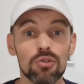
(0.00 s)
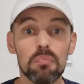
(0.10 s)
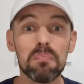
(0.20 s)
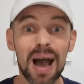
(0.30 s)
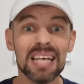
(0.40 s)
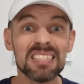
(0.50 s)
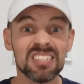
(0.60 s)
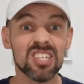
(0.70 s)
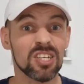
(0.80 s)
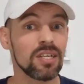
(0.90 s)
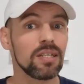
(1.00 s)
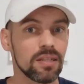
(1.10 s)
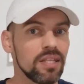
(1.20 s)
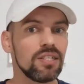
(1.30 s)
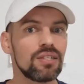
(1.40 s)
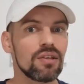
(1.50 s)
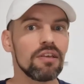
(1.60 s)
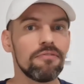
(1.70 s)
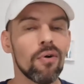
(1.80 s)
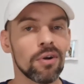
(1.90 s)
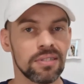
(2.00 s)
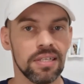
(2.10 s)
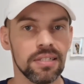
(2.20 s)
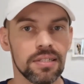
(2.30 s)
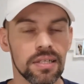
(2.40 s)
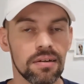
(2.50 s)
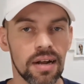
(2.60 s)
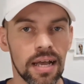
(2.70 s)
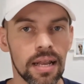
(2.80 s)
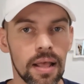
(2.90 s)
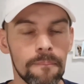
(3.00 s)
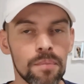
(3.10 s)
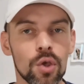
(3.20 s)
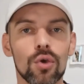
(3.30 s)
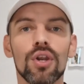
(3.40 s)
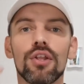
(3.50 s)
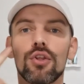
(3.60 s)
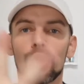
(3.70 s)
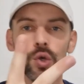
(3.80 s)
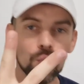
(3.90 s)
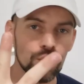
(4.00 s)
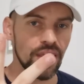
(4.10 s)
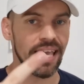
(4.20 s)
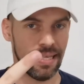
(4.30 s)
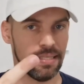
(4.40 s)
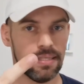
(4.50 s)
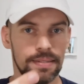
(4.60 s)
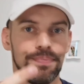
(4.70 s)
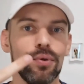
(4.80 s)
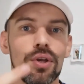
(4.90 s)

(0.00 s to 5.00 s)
master these 3 forces, right, you need 2 things.